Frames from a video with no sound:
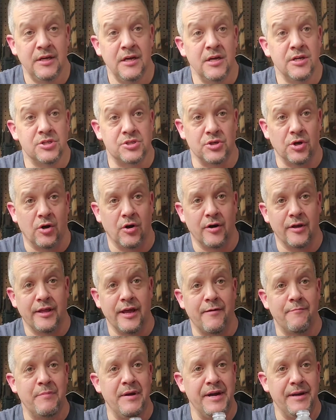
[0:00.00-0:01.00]
Sorry that
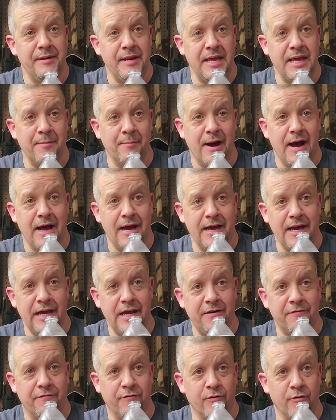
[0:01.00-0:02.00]
I've been MIA
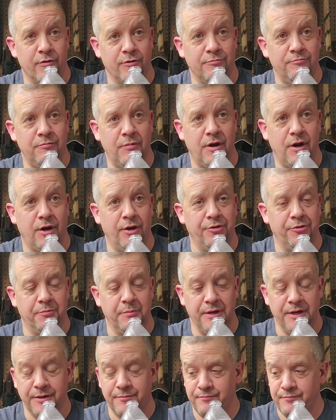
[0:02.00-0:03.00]
for a little
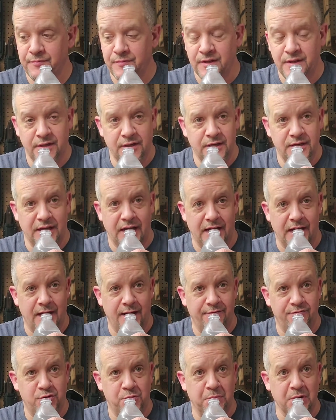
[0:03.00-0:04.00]
bit.
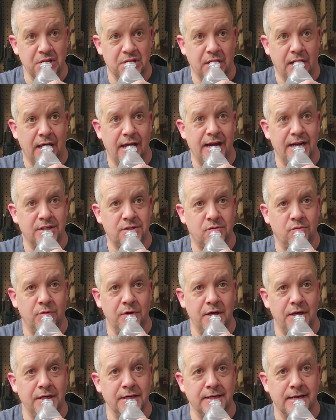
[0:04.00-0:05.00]
I've spent the last
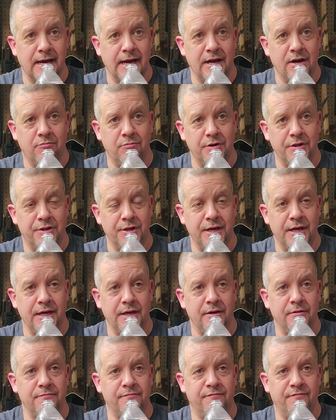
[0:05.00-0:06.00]
week down with
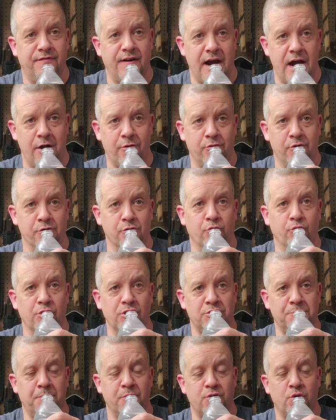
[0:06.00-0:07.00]
a viral
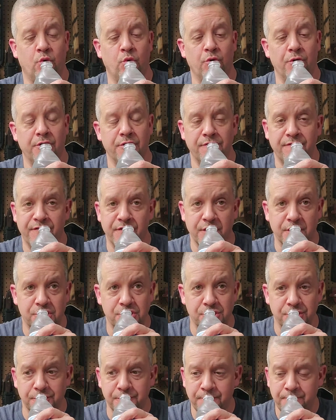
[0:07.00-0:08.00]
respiratory
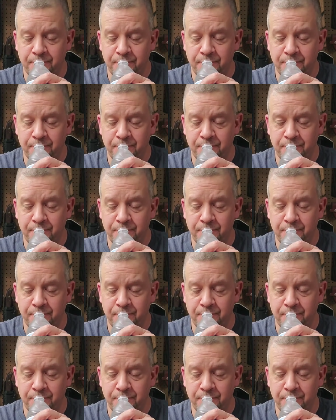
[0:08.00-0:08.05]
infection.